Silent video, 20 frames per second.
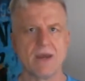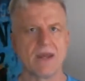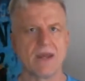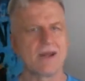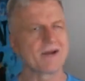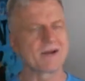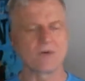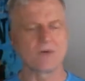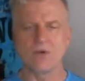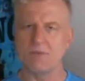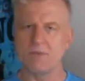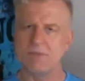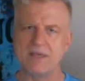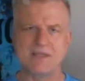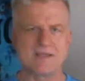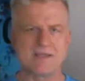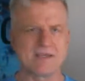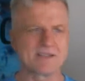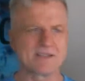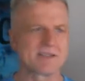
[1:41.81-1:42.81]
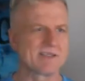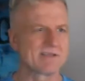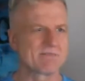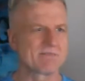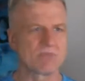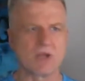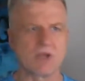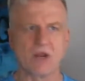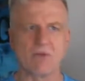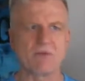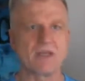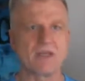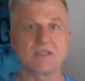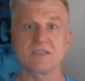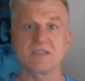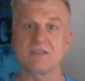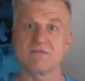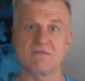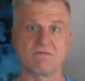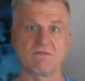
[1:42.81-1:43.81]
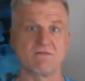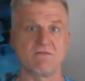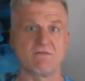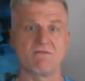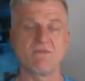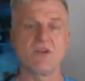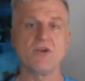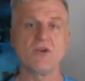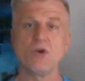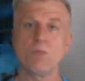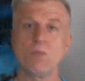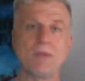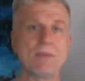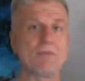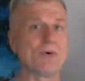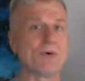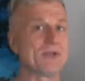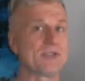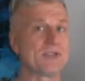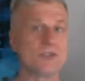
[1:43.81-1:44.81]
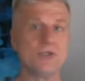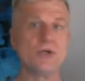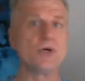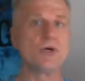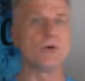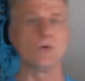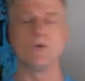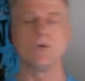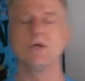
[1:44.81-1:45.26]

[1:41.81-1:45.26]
I'm going to repeat this because, it's for the new people, it's new.